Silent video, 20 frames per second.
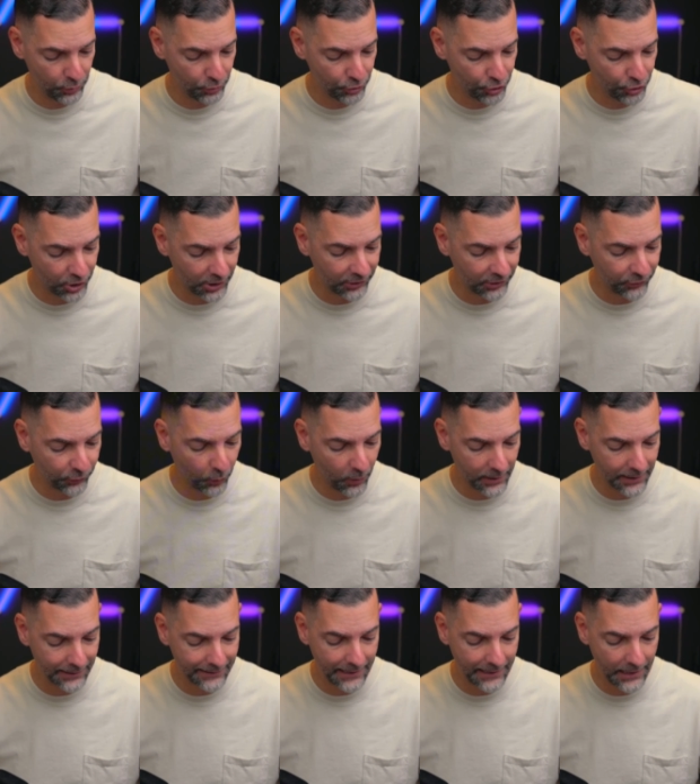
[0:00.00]
you just
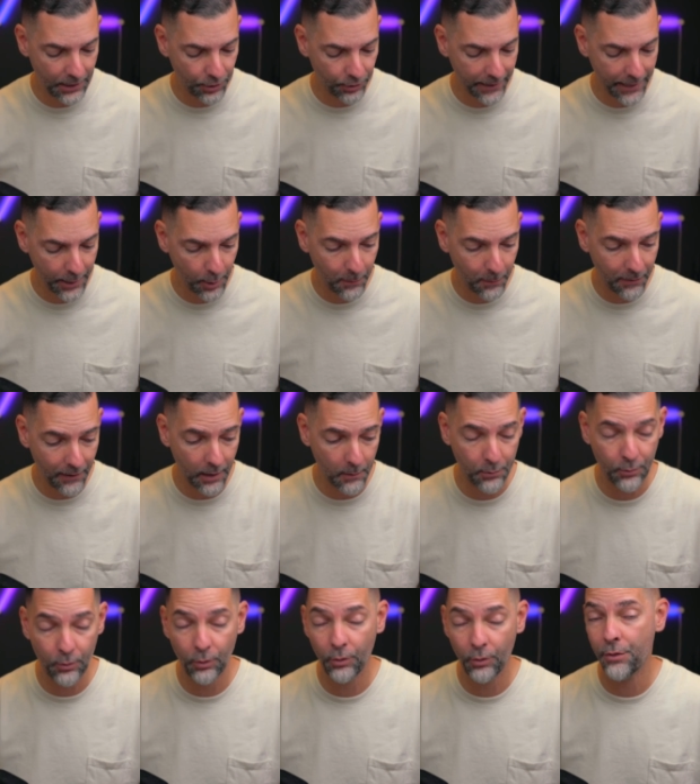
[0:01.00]
want to take your
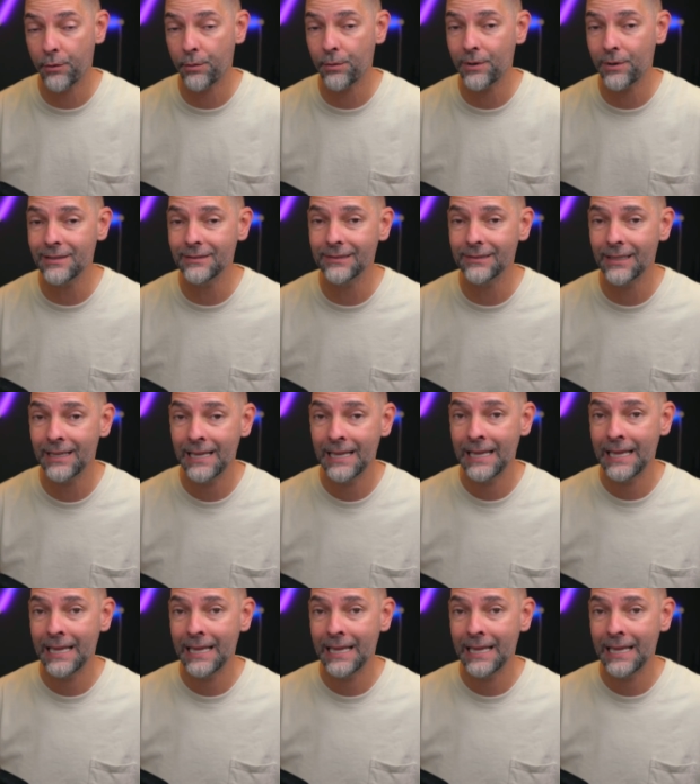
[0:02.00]
AirPods Pro threes,